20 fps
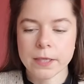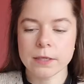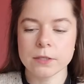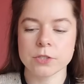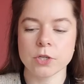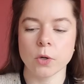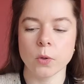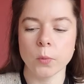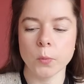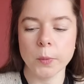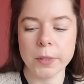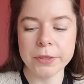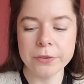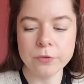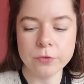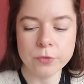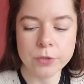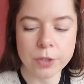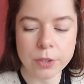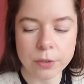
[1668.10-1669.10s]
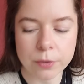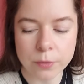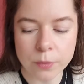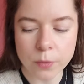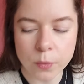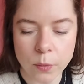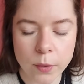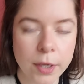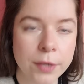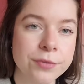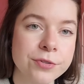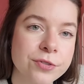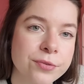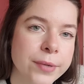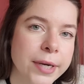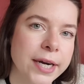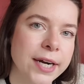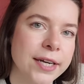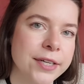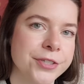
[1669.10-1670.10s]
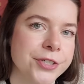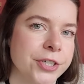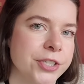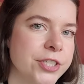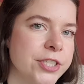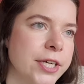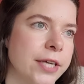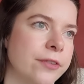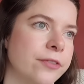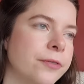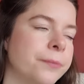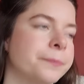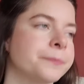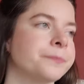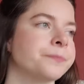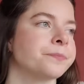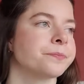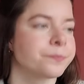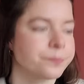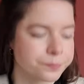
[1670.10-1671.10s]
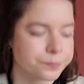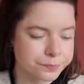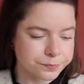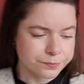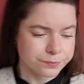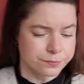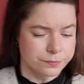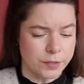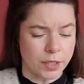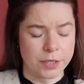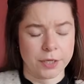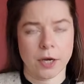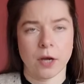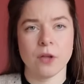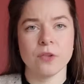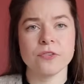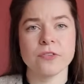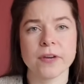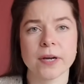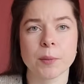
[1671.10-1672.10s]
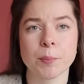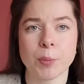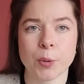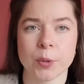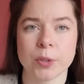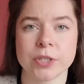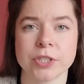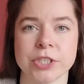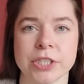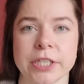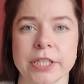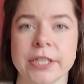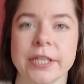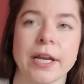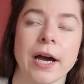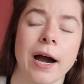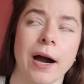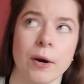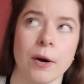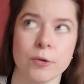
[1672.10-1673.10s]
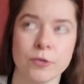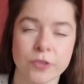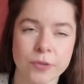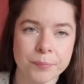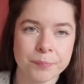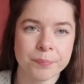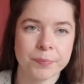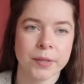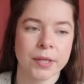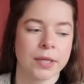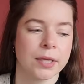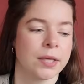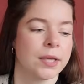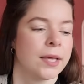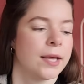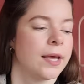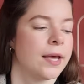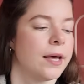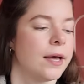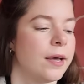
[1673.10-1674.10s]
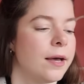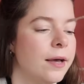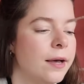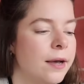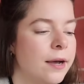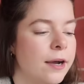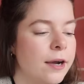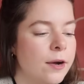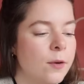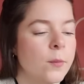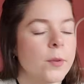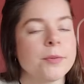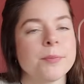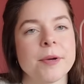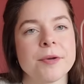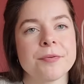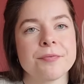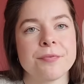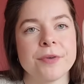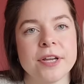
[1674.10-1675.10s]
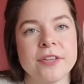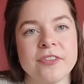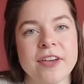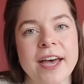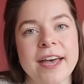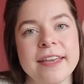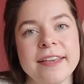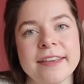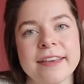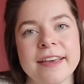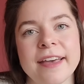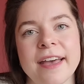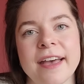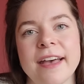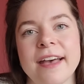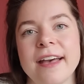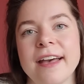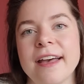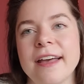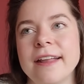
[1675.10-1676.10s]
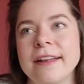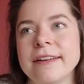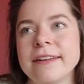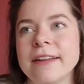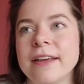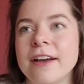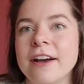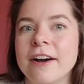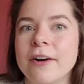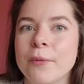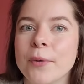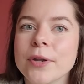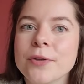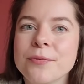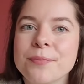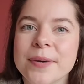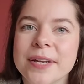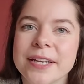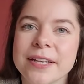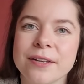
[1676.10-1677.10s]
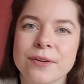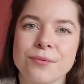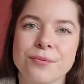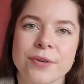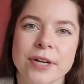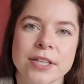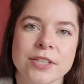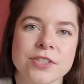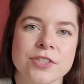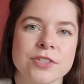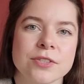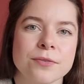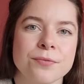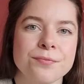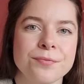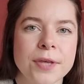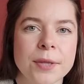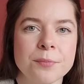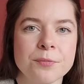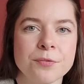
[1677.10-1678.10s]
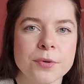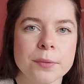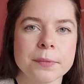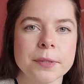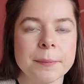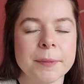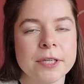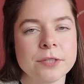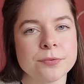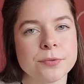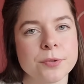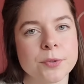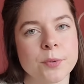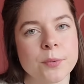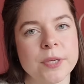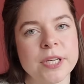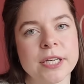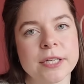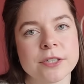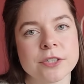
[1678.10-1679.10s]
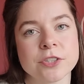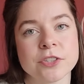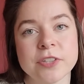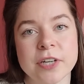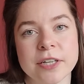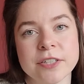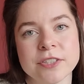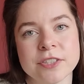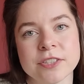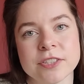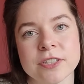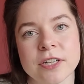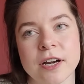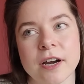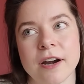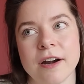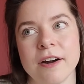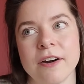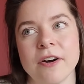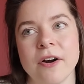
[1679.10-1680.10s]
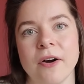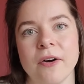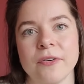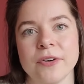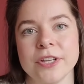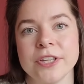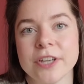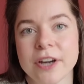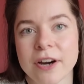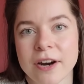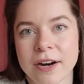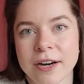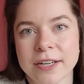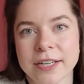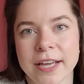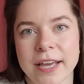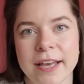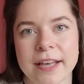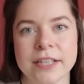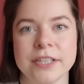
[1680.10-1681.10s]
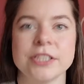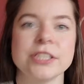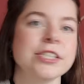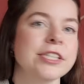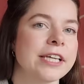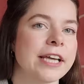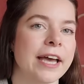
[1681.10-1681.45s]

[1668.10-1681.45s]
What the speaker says: So I went to the crafts fair, as I said, the handwerkbeurs in Houten, with my friend Heike, and one of my knitting friends, Fem from the Mindfulcreators, dyes her own yarn and she